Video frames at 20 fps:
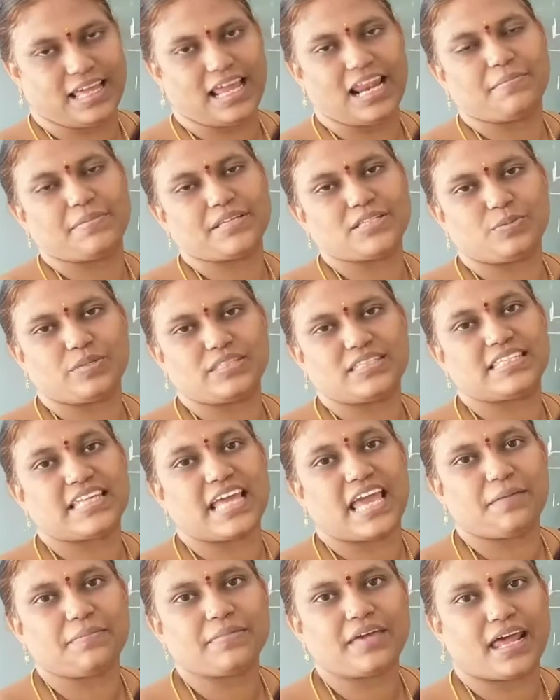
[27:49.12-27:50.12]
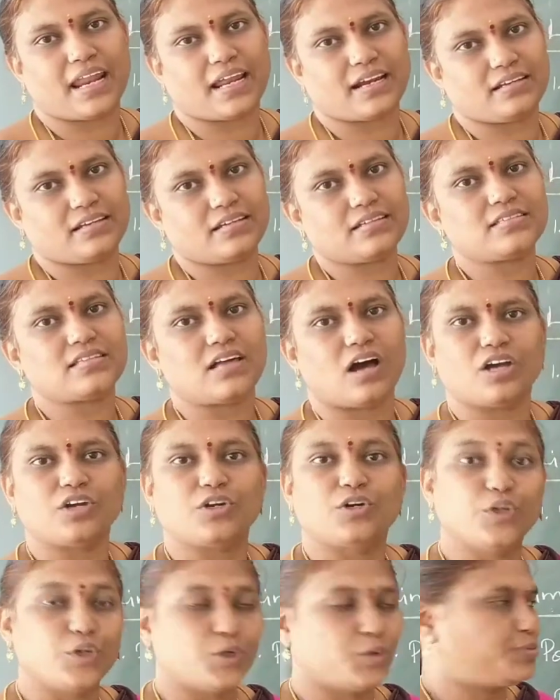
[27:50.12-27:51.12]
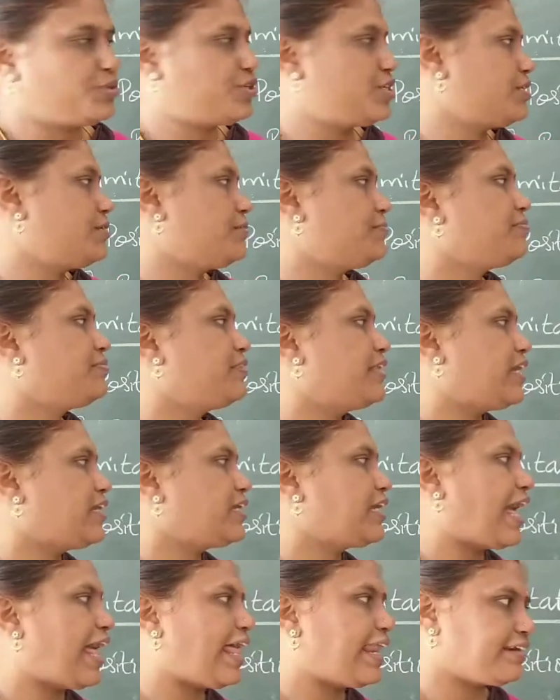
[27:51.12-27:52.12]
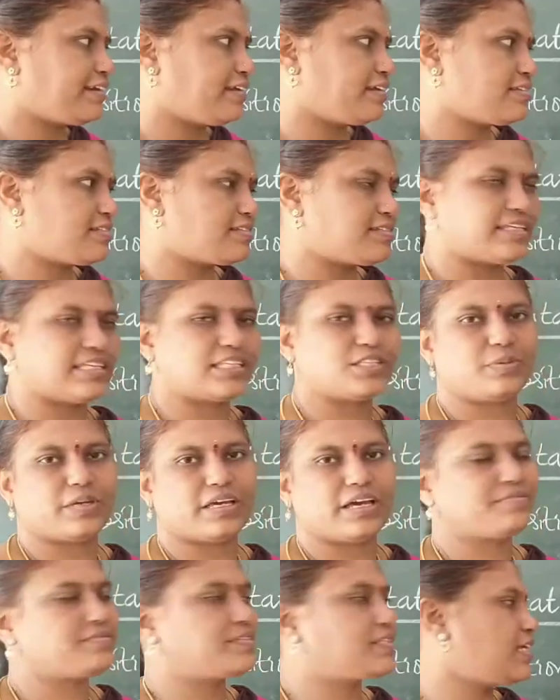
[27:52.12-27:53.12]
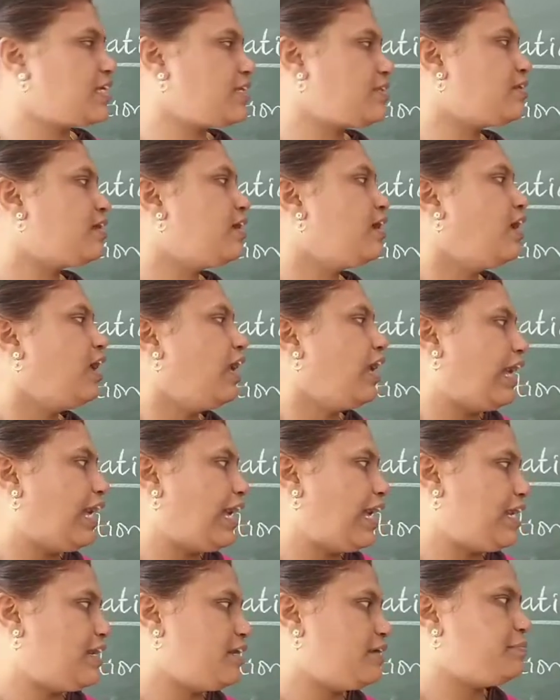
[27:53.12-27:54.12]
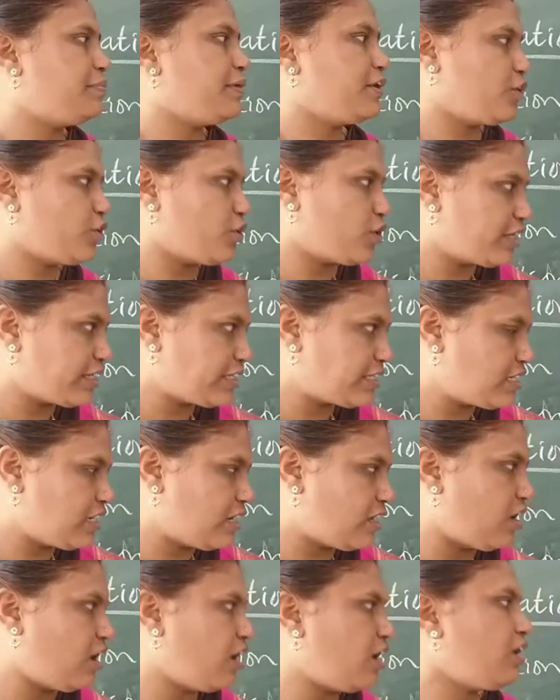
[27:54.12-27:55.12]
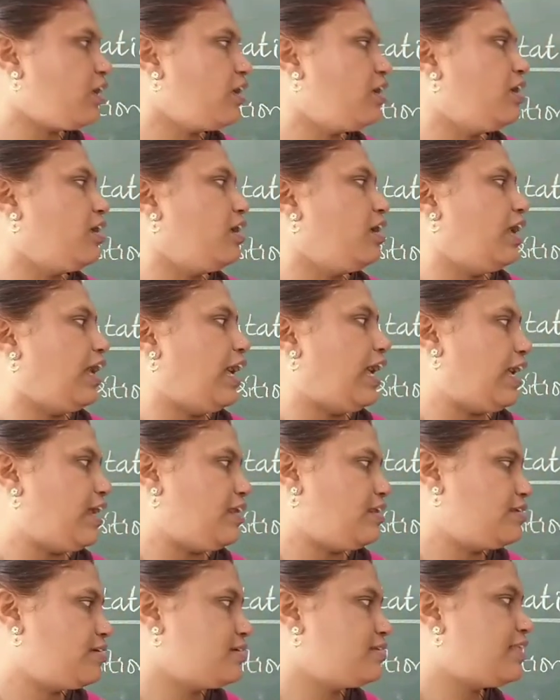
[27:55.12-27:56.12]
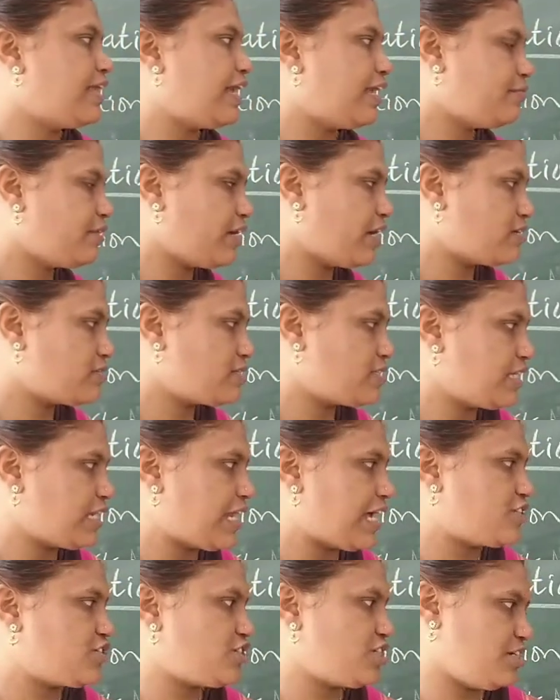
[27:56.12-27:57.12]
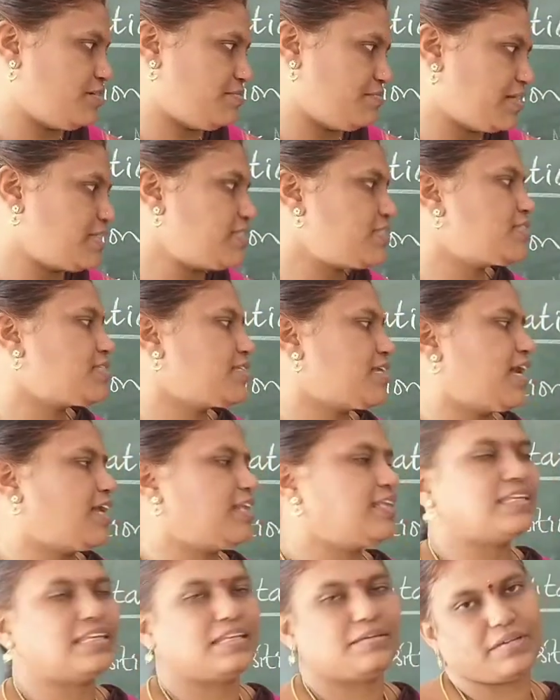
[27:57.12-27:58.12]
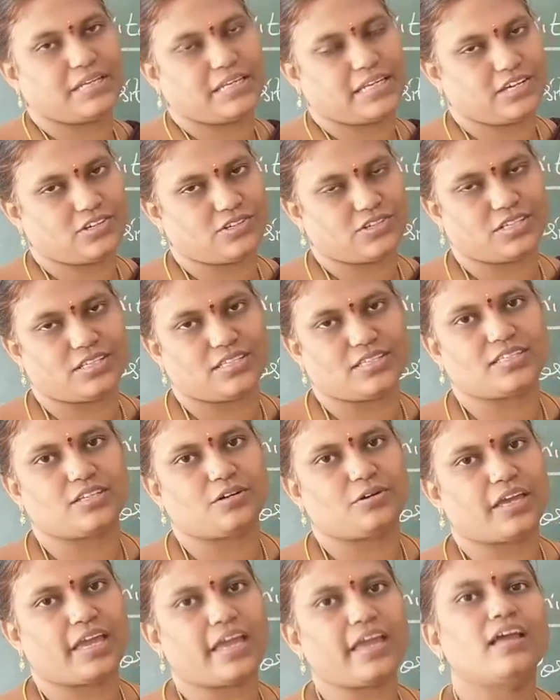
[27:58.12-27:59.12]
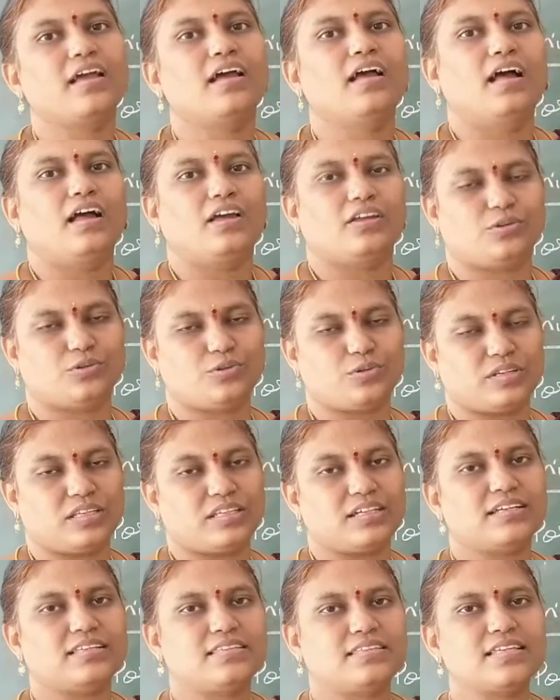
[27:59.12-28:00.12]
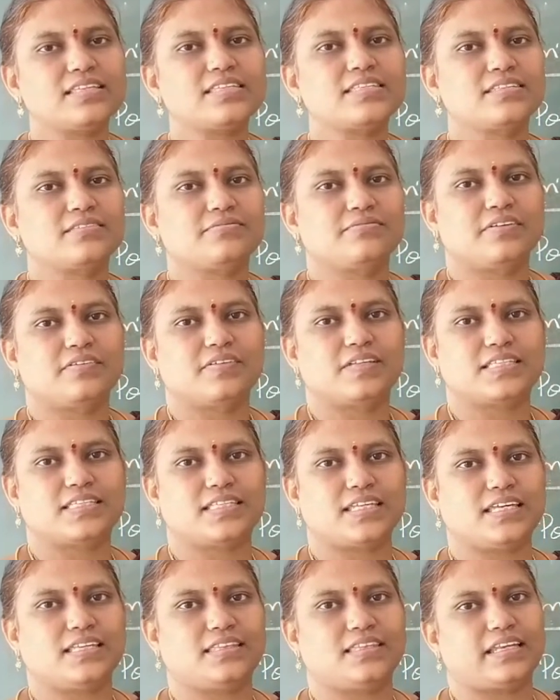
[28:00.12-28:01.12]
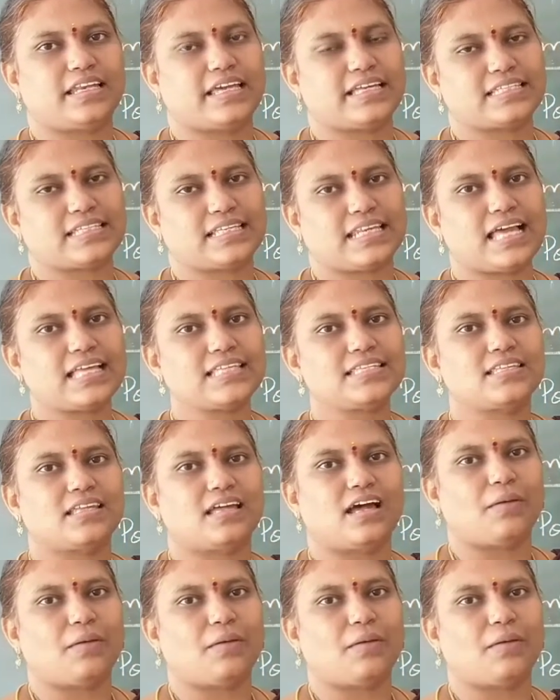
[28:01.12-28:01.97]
elements with same characters are grouped. Then characteristics we have seen, and periodic law, and then we have seen achievements and limitations. Okay, you learn this. We will see in the next class.